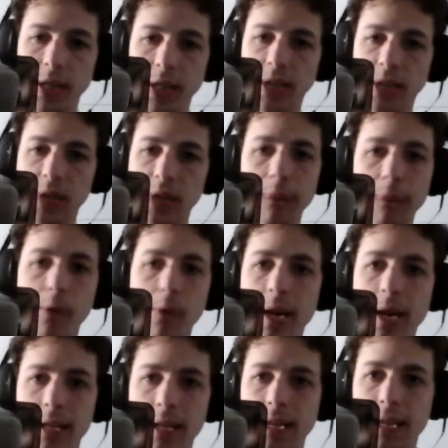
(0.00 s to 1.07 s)
He stopped
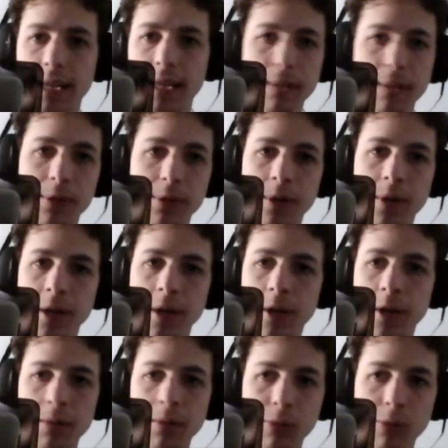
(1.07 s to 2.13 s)
running, and I kept
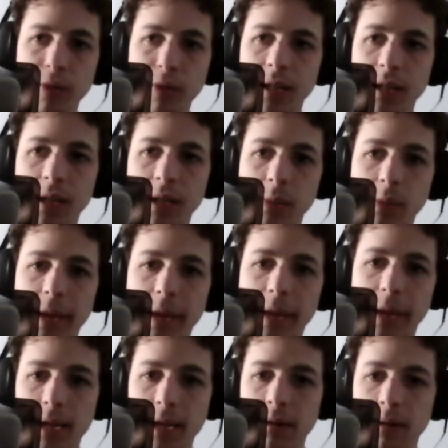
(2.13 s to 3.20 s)
moving his
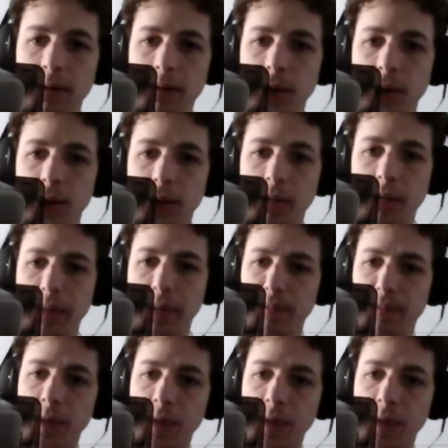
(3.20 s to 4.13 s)
body where it shouldn't have been.